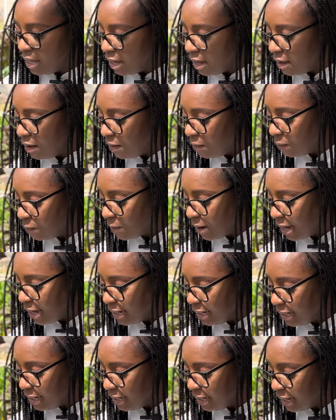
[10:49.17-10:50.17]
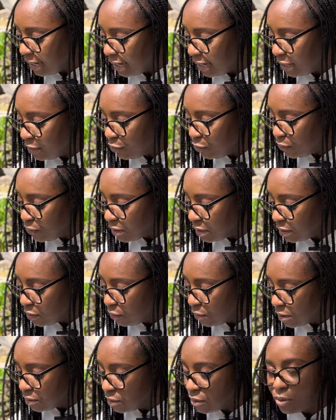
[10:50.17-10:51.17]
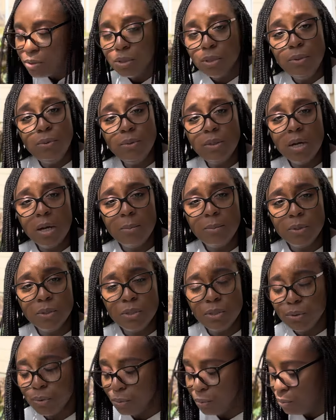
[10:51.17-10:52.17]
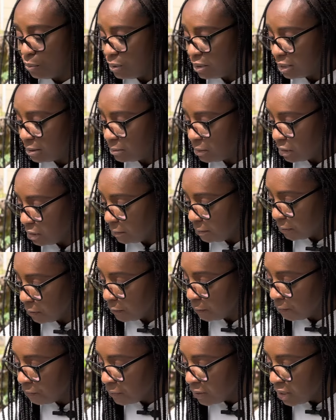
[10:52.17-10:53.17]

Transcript: Alrighty, and you can grow those cucumbers through September.